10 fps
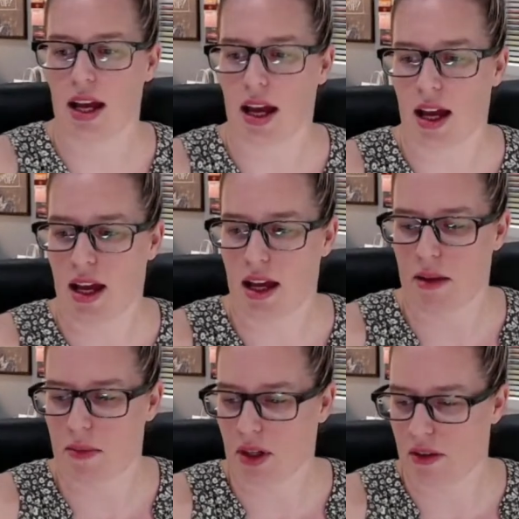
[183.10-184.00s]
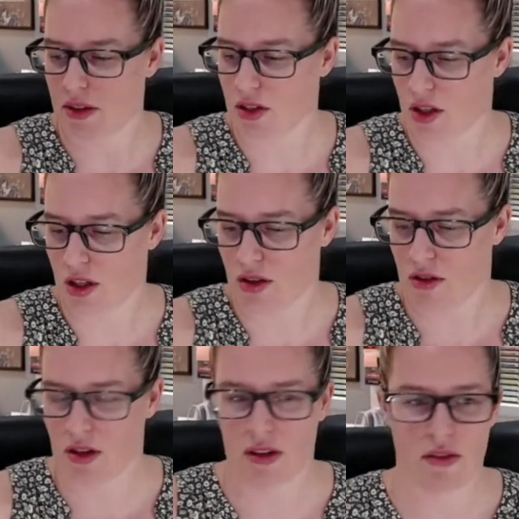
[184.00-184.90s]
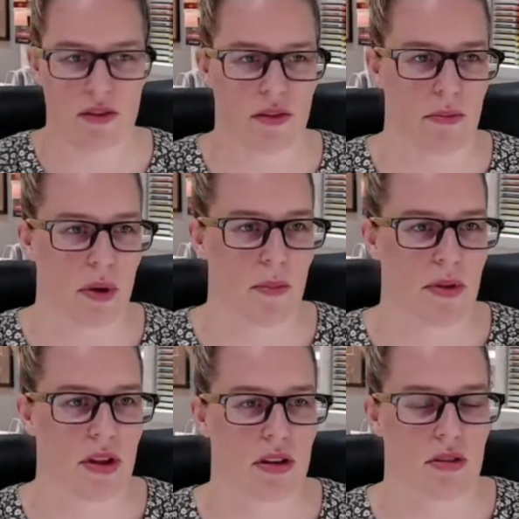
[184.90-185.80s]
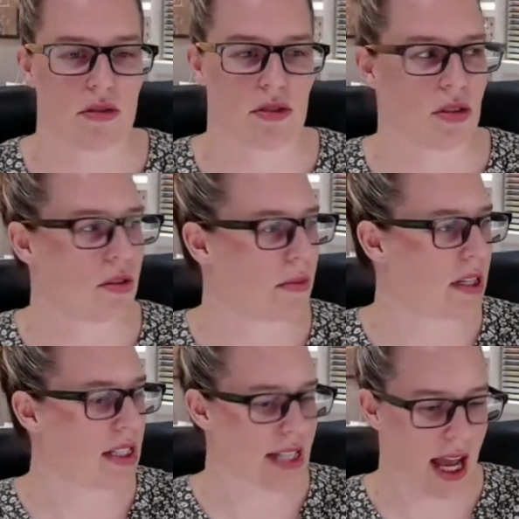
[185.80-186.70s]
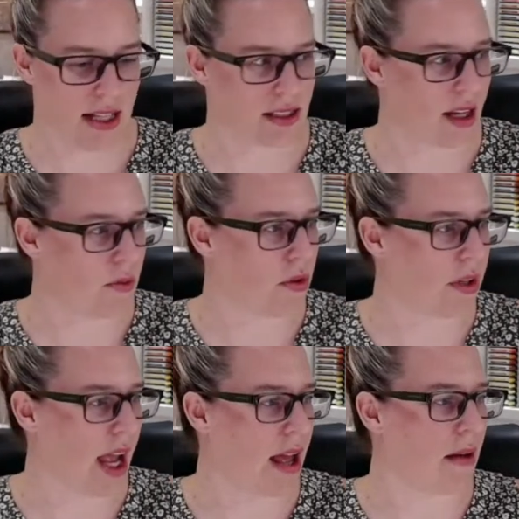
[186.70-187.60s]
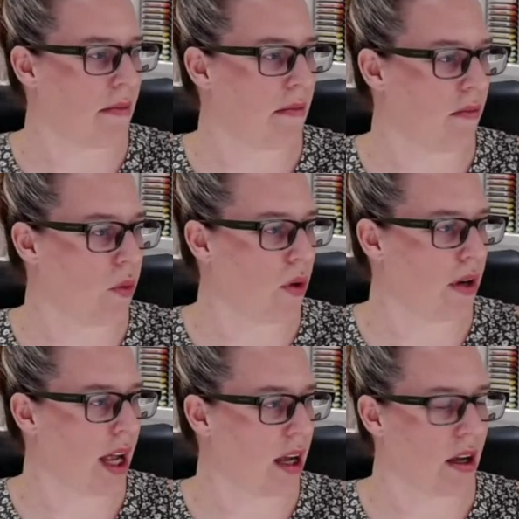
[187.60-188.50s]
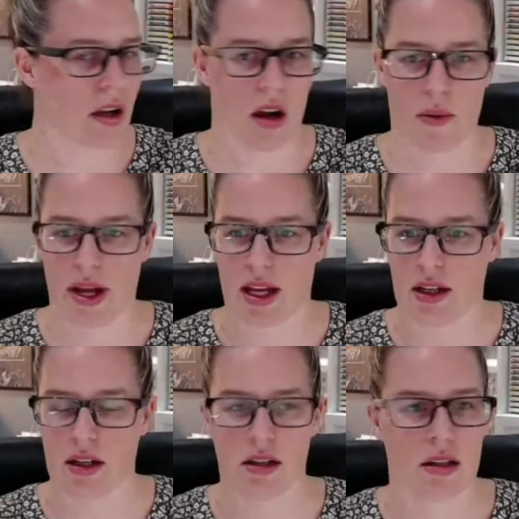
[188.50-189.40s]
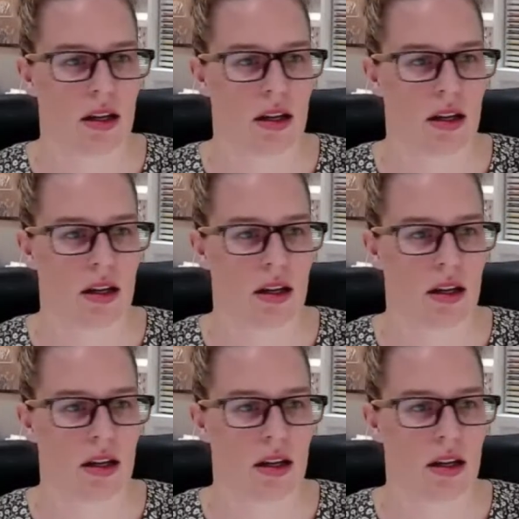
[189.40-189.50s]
am going to pop you to my desk and we'll get going.